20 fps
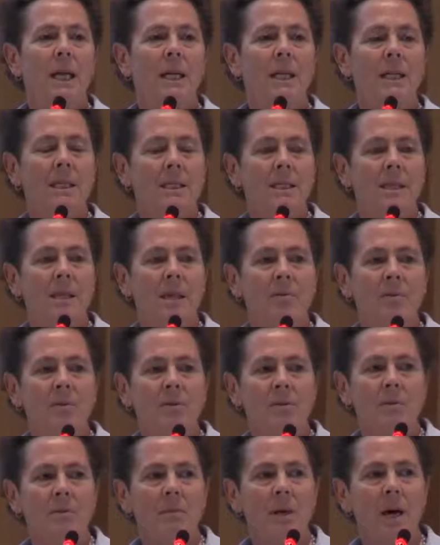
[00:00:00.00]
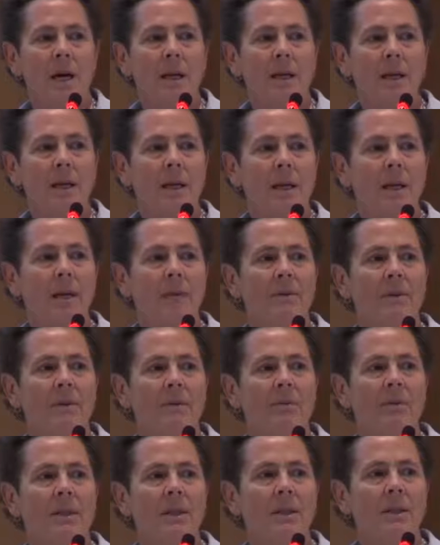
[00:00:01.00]
a conceptual model of the
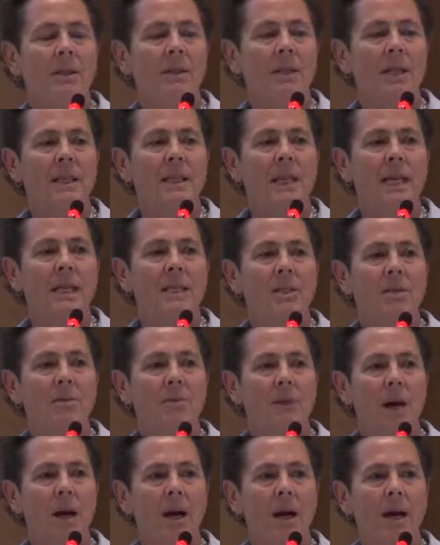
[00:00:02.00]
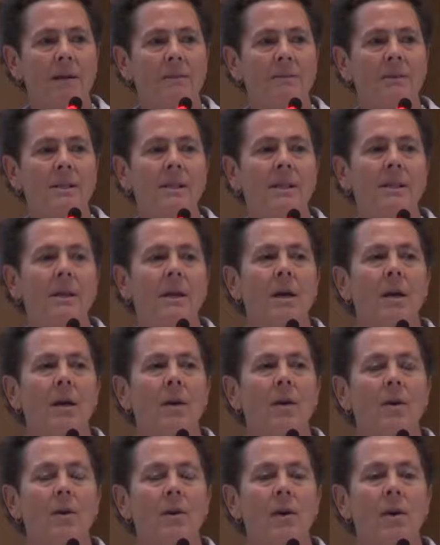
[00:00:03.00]
field that then drives
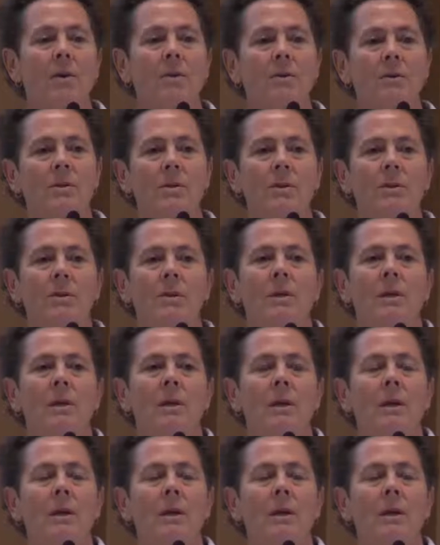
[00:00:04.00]
those